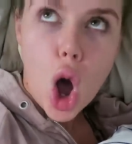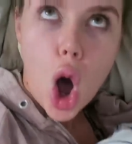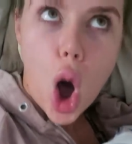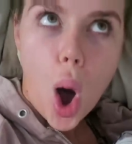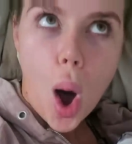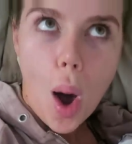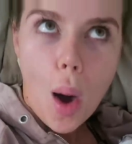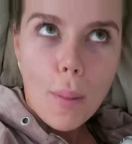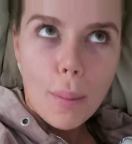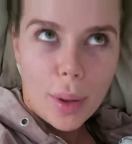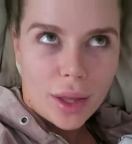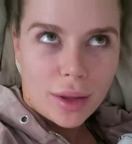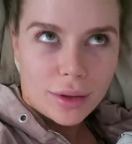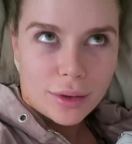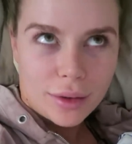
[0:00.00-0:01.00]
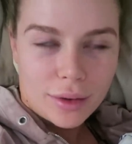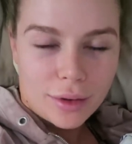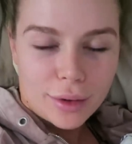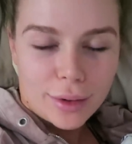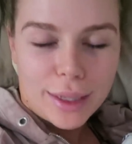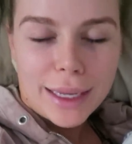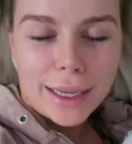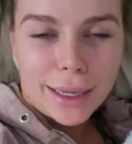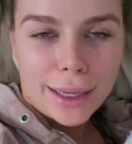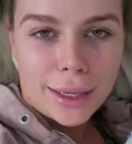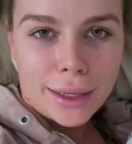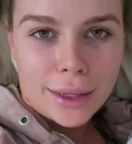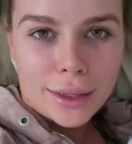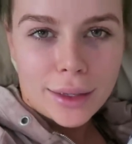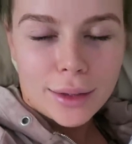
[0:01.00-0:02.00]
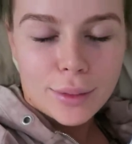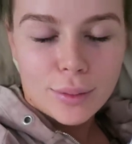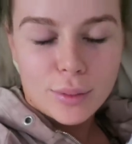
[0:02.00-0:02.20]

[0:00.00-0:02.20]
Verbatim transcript: up, okay?